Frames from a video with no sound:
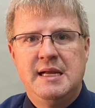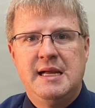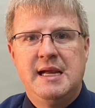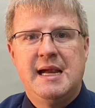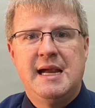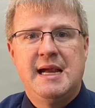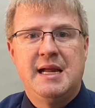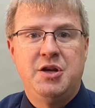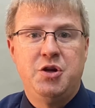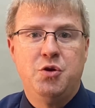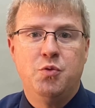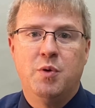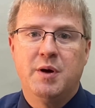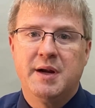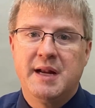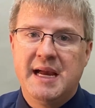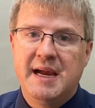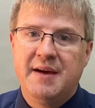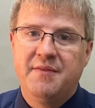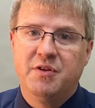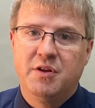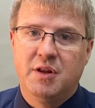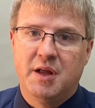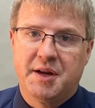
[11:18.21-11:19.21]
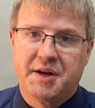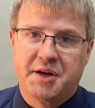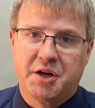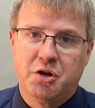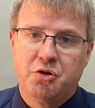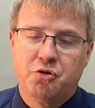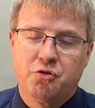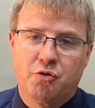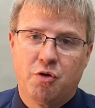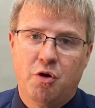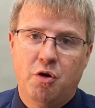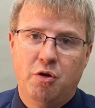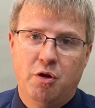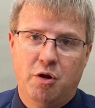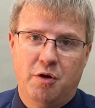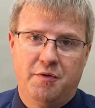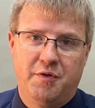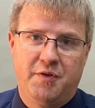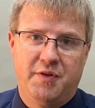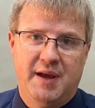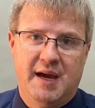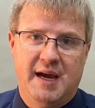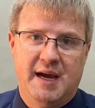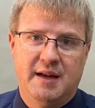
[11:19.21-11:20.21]
and you want to have a lot of control
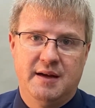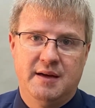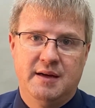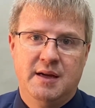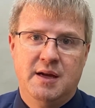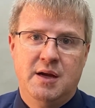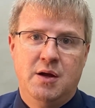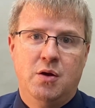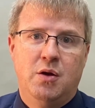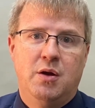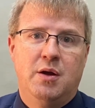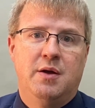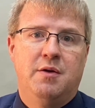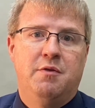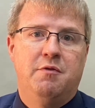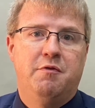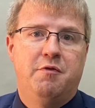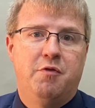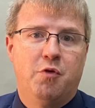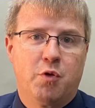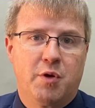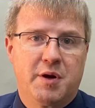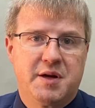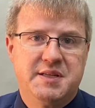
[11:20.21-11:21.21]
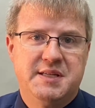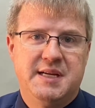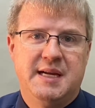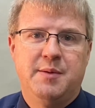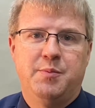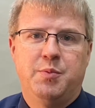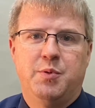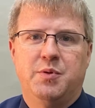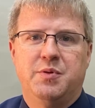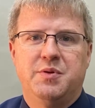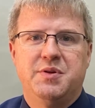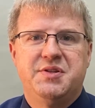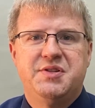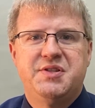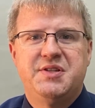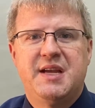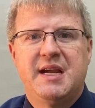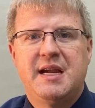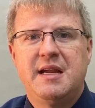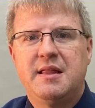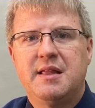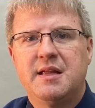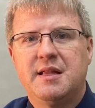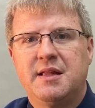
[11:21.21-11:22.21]
over that. For example,
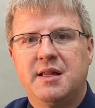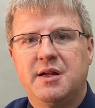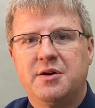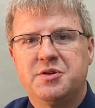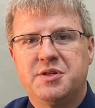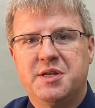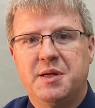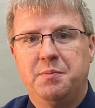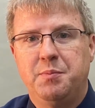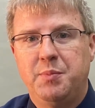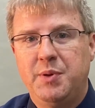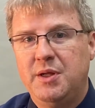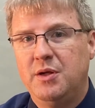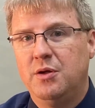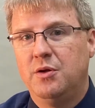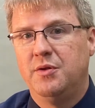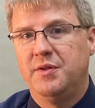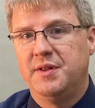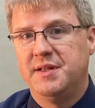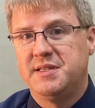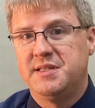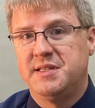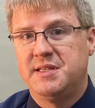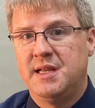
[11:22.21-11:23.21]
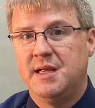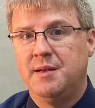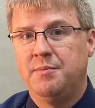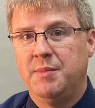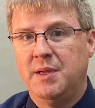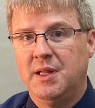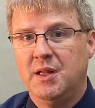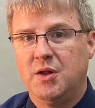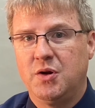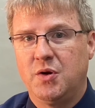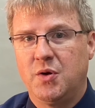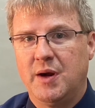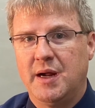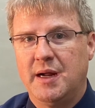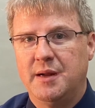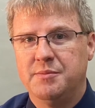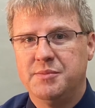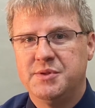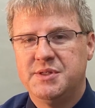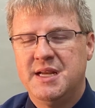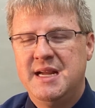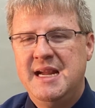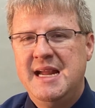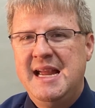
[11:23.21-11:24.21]
say that there's a pill that's 10
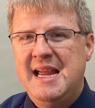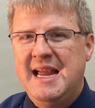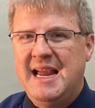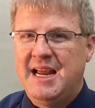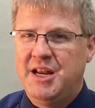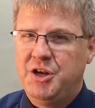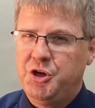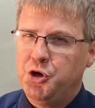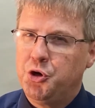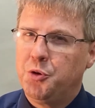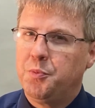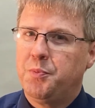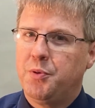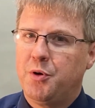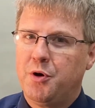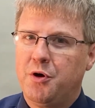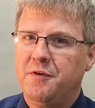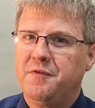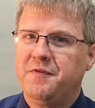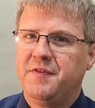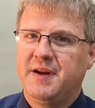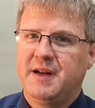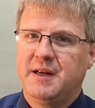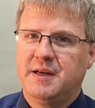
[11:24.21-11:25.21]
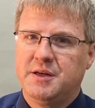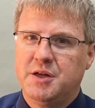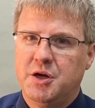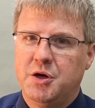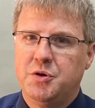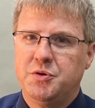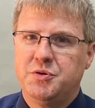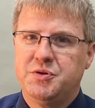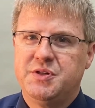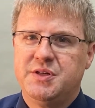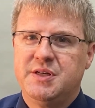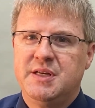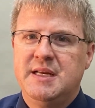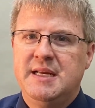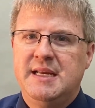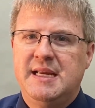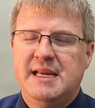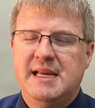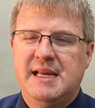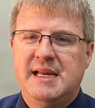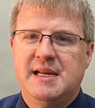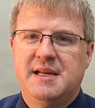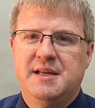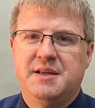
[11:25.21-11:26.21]
milligrams and your perfect dose
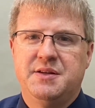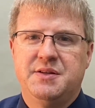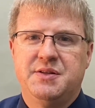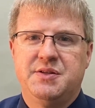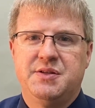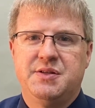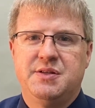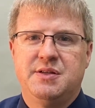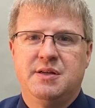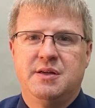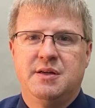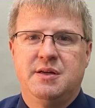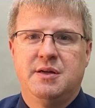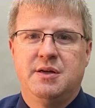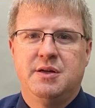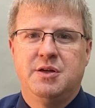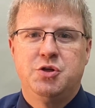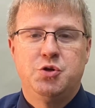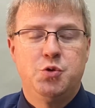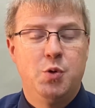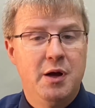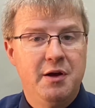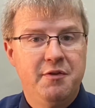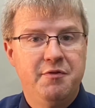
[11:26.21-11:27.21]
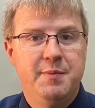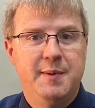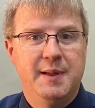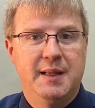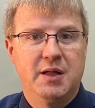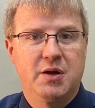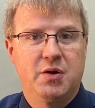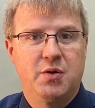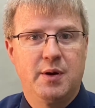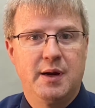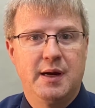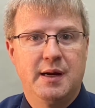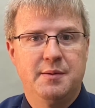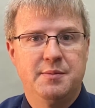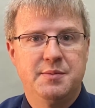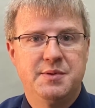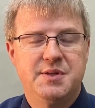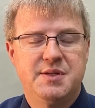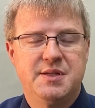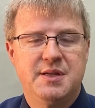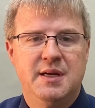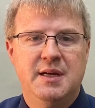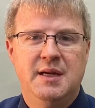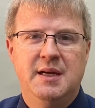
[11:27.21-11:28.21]
is 12
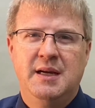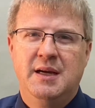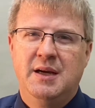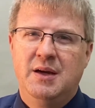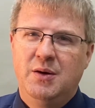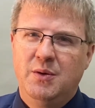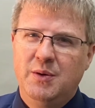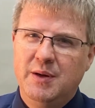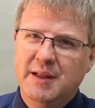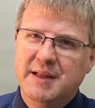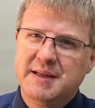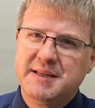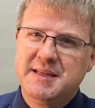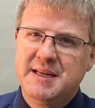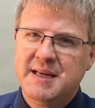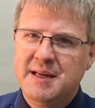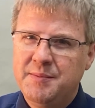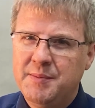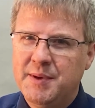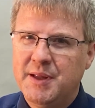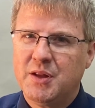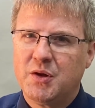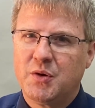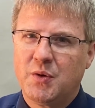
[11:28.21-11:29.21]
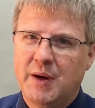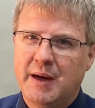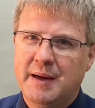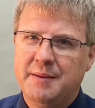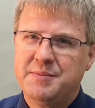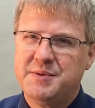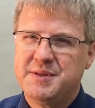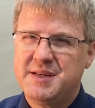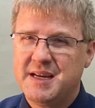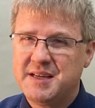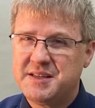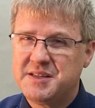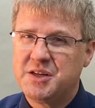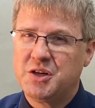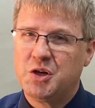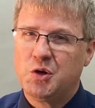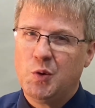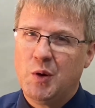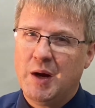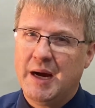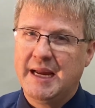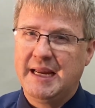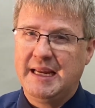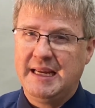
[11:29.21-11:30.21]
milligrams. Well, a 10 milligram doesn't
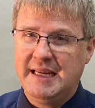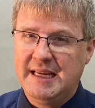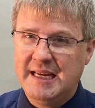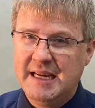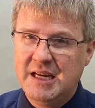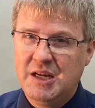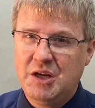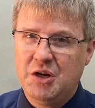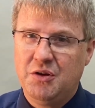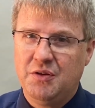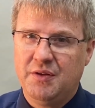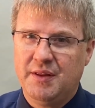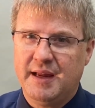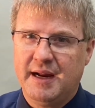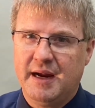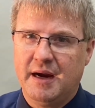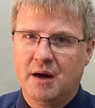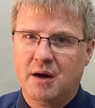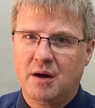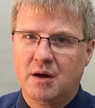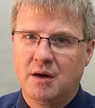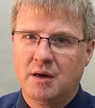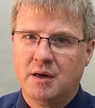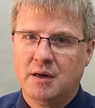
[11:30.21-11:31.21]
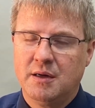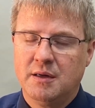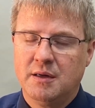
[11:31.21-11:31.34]
quite get you there,